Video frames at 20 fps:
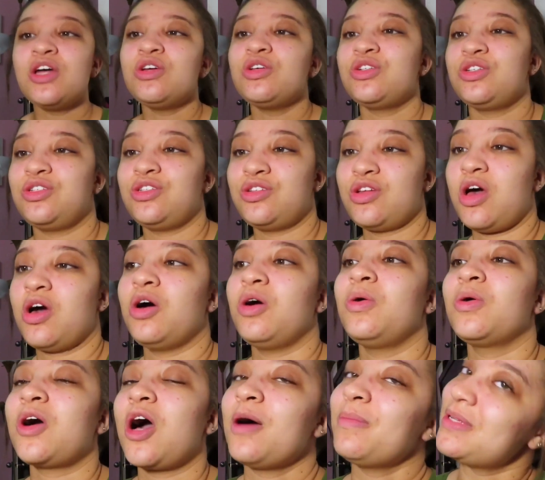
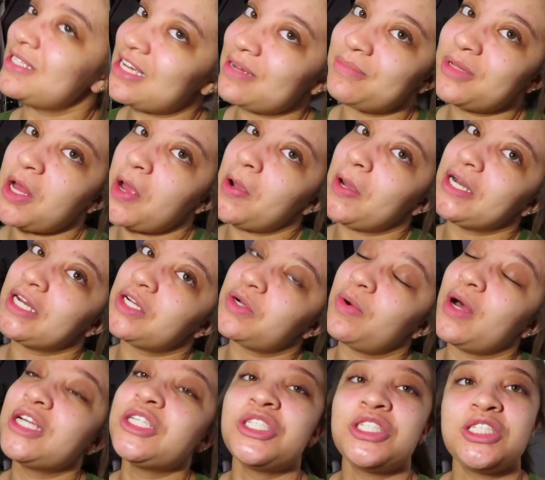So comment down below any
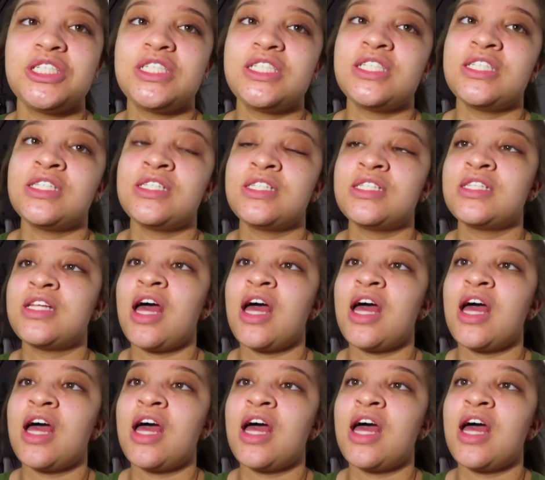questions